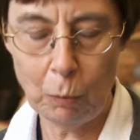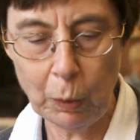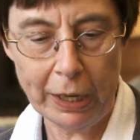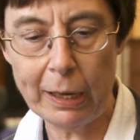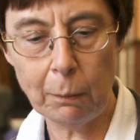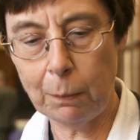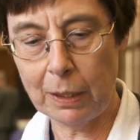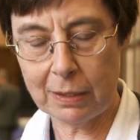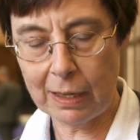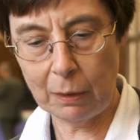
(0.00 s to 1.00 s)
way,
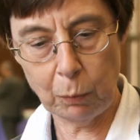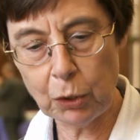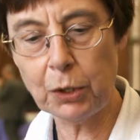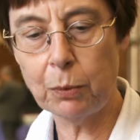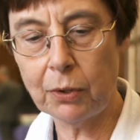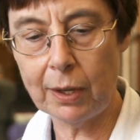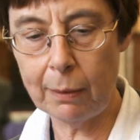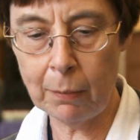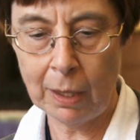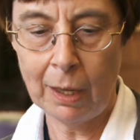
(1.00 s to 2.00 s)
but I worked with
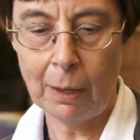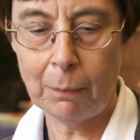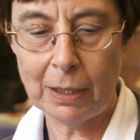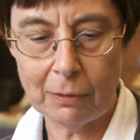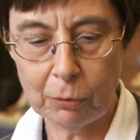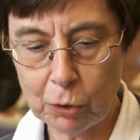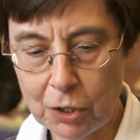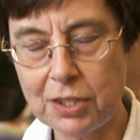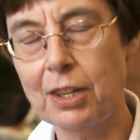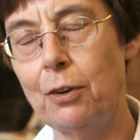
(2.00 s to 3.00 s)
him. But of
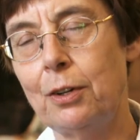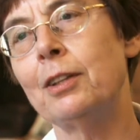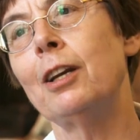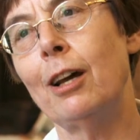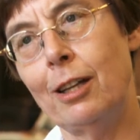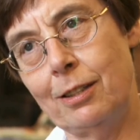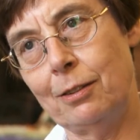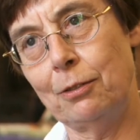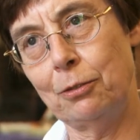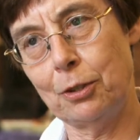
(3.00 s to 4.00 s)
course, I learned a lot
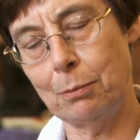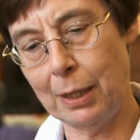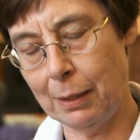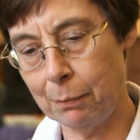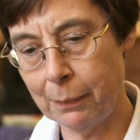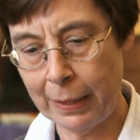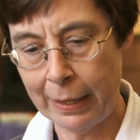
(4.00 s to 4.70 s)
from him.